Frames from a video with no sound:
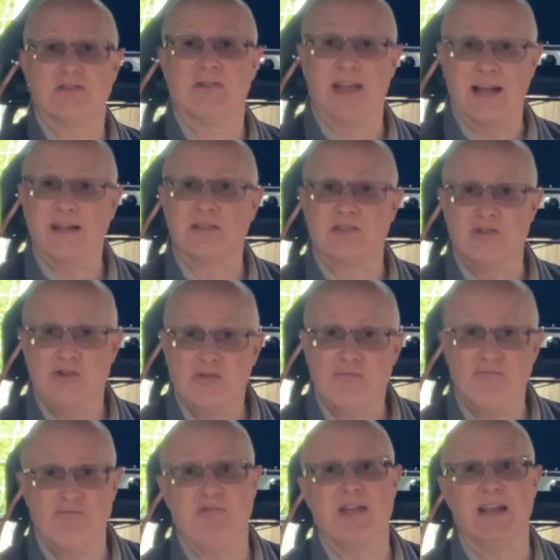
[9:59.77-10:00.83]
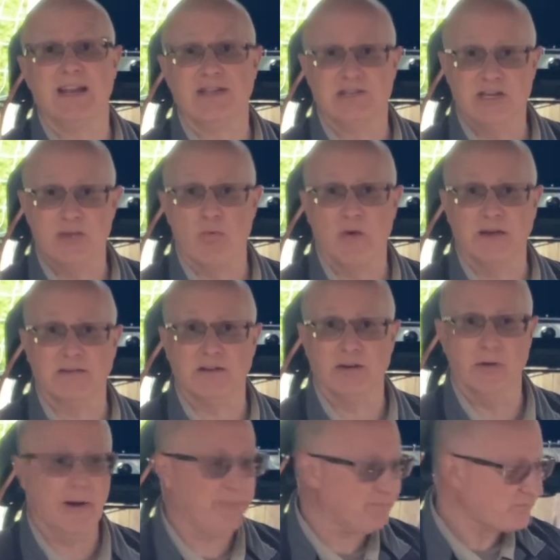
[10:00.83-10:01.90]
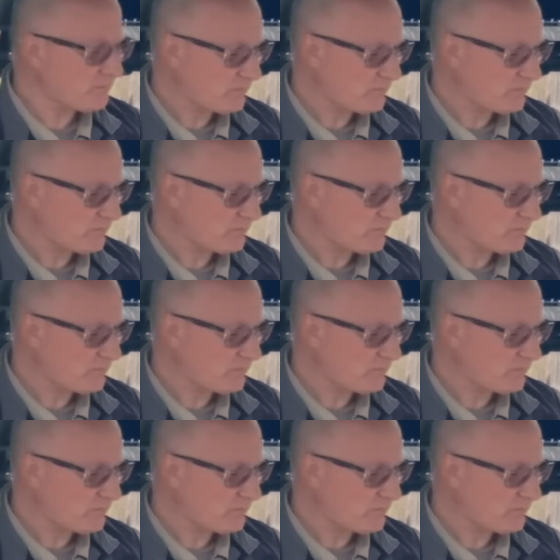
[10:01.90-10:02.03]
That is a really cheap way to do it.